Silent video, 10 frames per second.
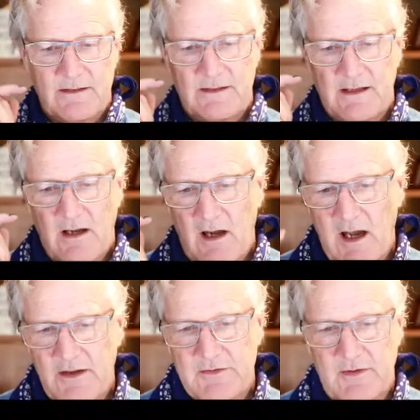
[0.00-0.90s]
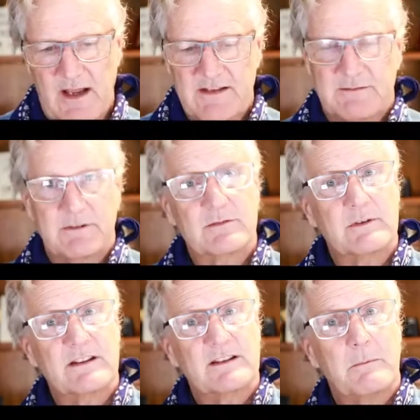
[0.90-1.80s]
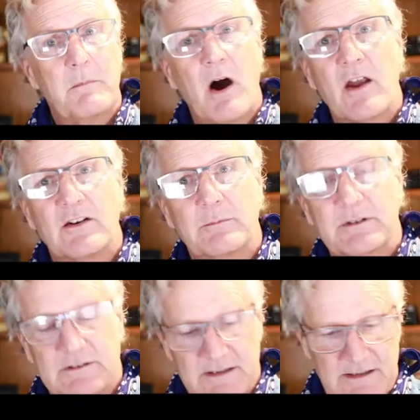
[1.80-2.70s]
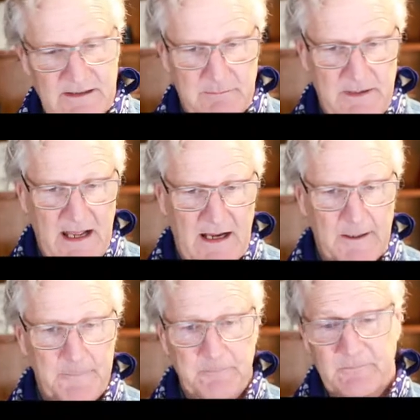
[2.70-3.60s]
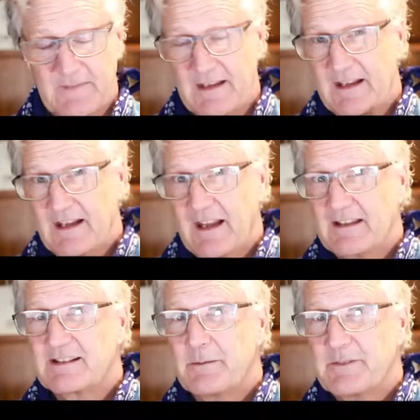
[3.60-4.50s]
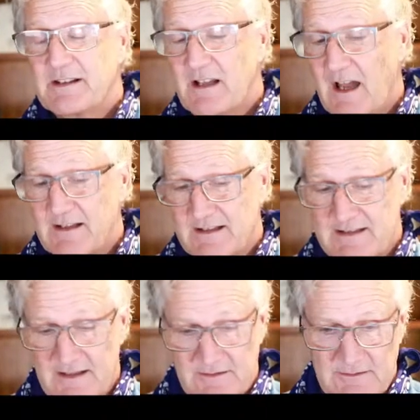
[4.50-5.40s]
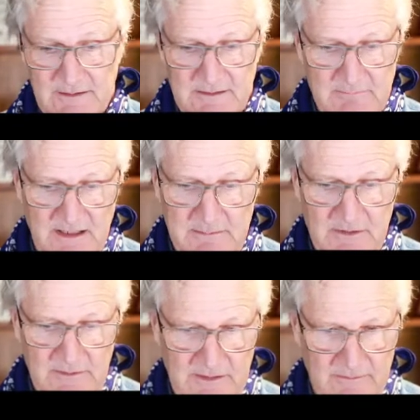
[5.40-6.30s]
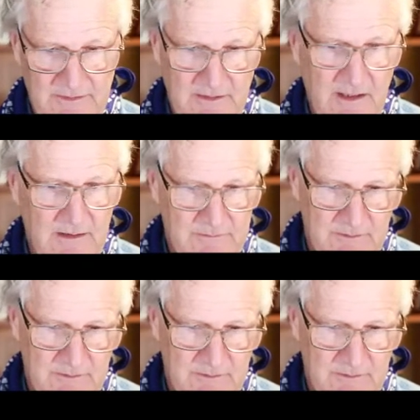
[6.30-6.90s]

the contrast between the modern building in the back. And something kind of subtle that maybe only a photographer